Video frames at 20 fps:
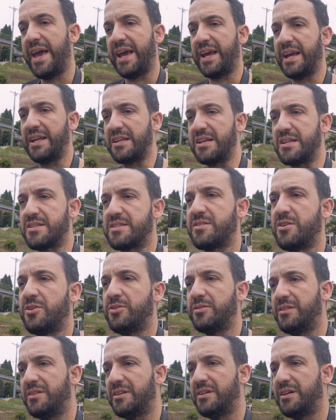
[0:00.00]
Again, it's
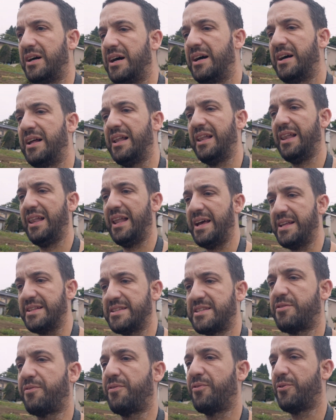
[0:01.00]
not a
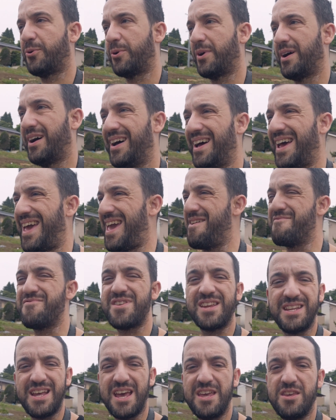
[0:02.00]
lens for
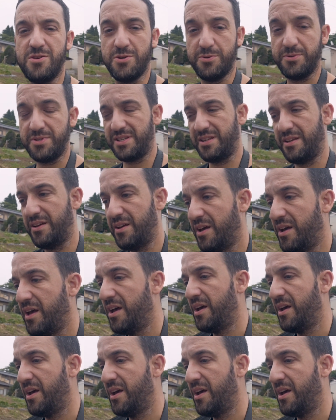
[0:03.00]
everyday use,